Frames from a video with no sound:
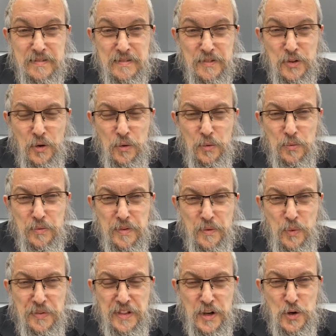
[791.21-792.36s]
So,
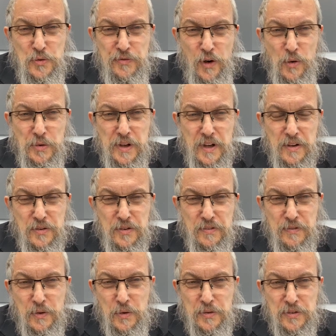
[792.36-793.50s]
with the new focus,
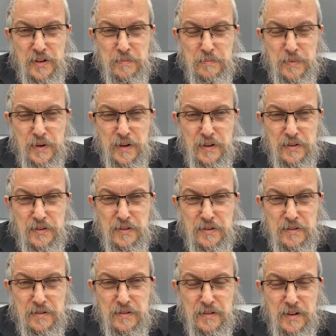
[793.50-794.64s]
of course, that brings
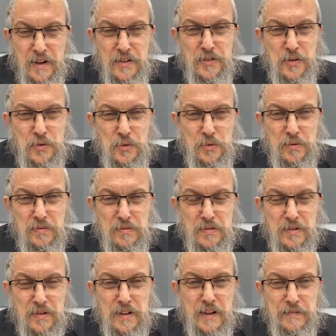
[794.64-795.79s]
a new
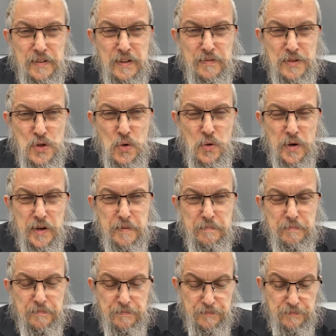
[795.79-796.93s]
level of joy,
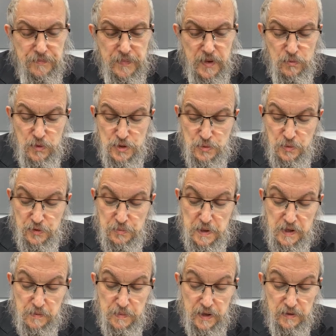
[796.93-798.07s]
which we'll
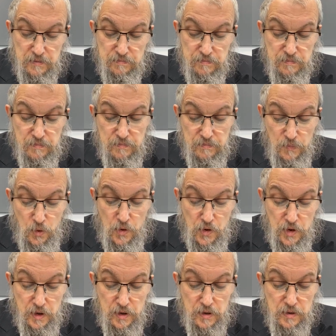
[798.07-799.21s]
speak about more